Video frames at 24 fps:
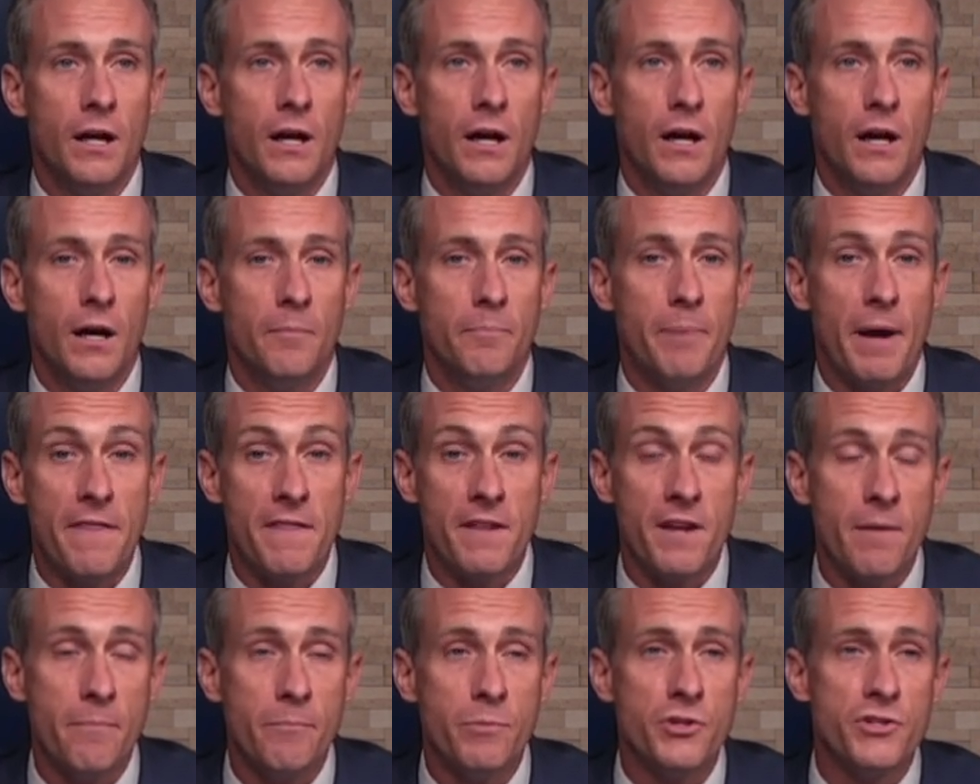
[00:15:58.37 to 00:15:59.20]
Uh,
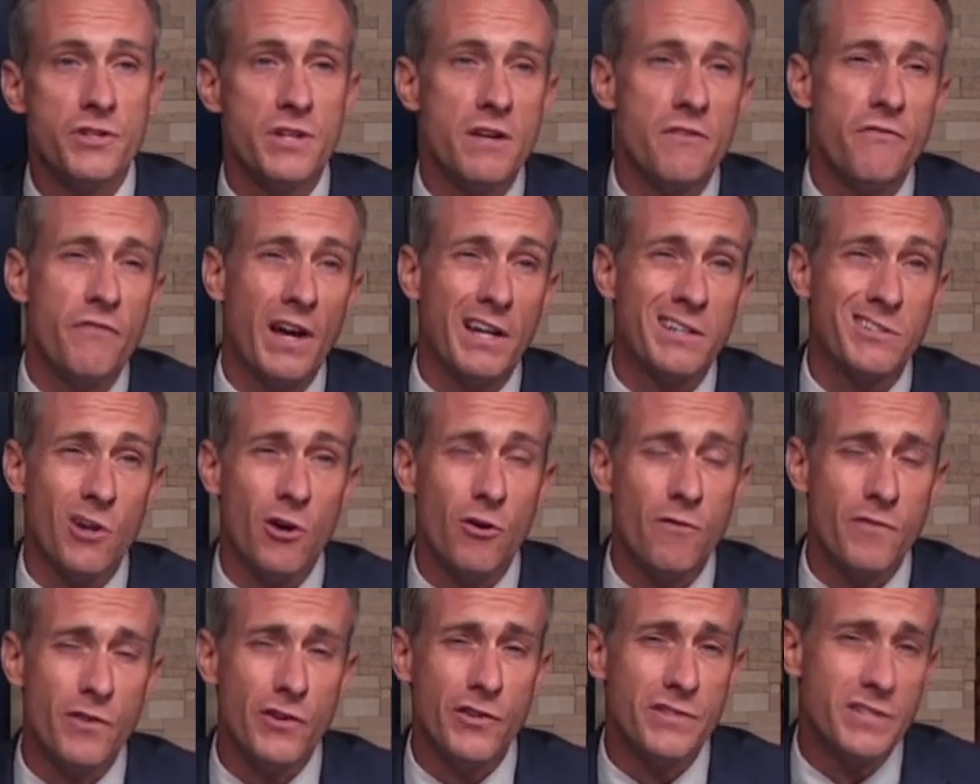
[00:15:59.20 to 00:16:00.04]
by the numbers, it
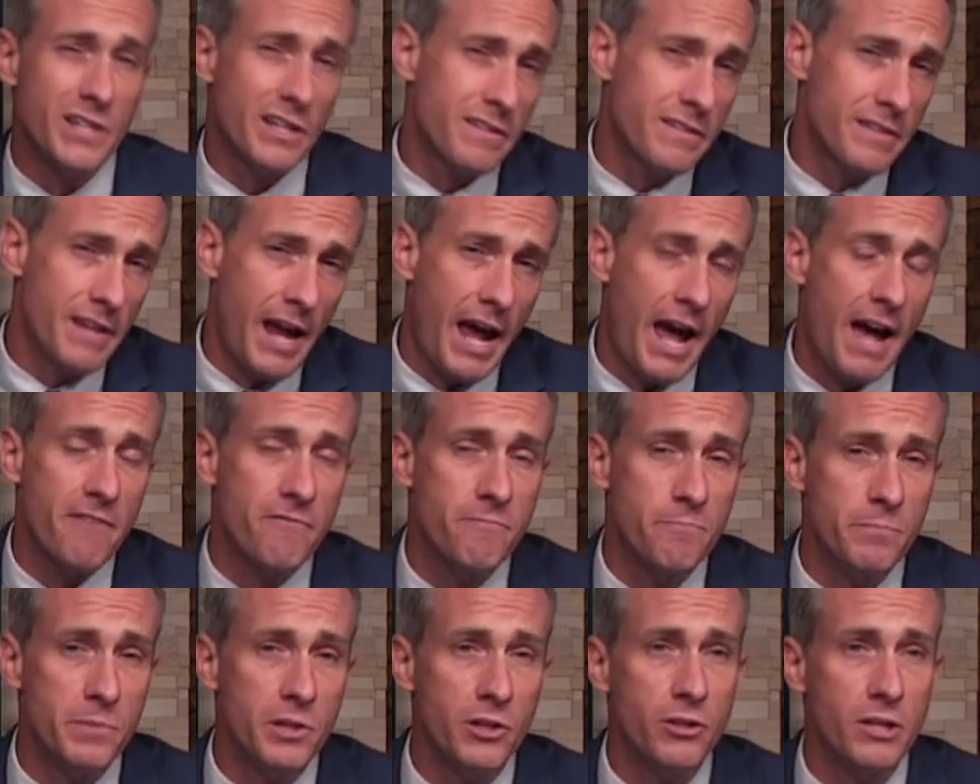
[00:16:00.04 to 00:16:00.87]
affects over
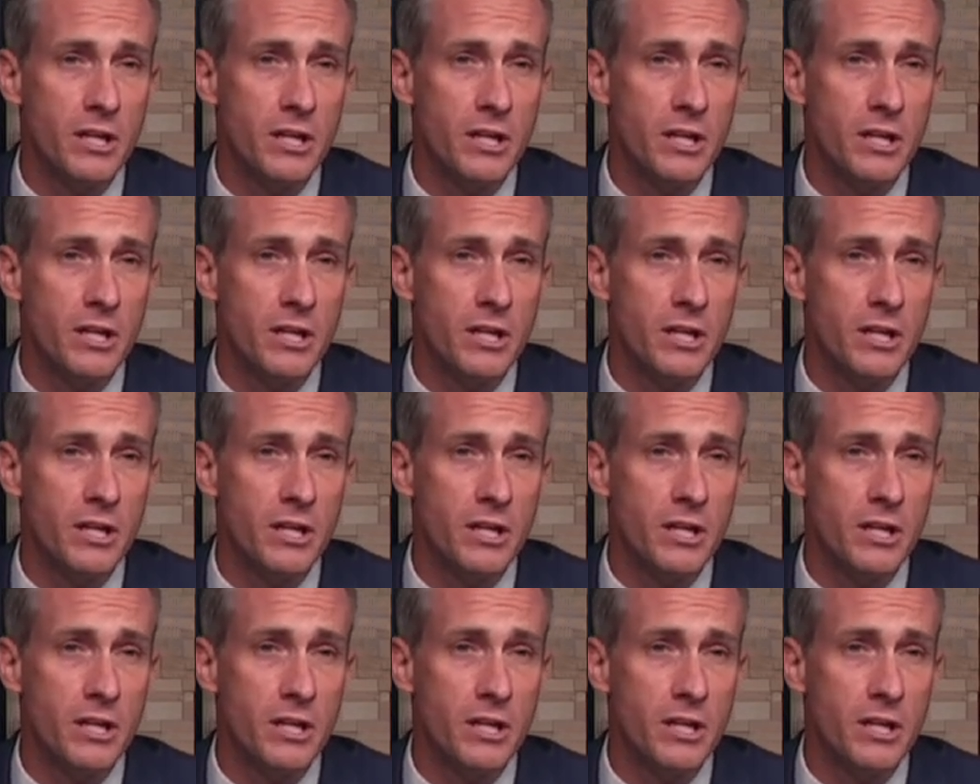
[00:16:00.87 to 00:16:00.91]
6.5